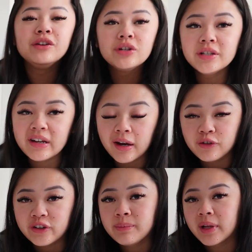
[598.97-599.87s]
I drink
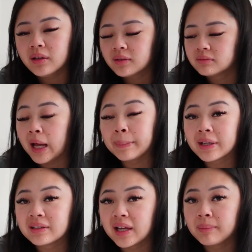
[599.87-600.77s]
dairy-free milk, not
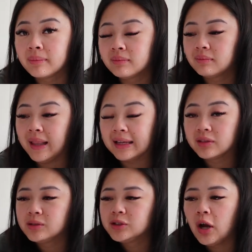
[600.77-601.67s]
because I'm
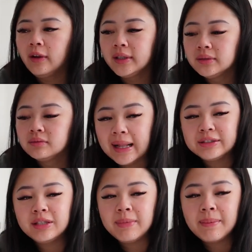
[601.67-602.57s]
lactose intolerant. Well,
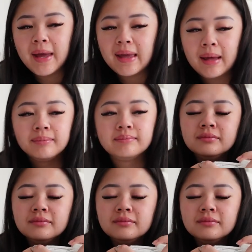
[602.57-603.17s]
actually, maybe I am.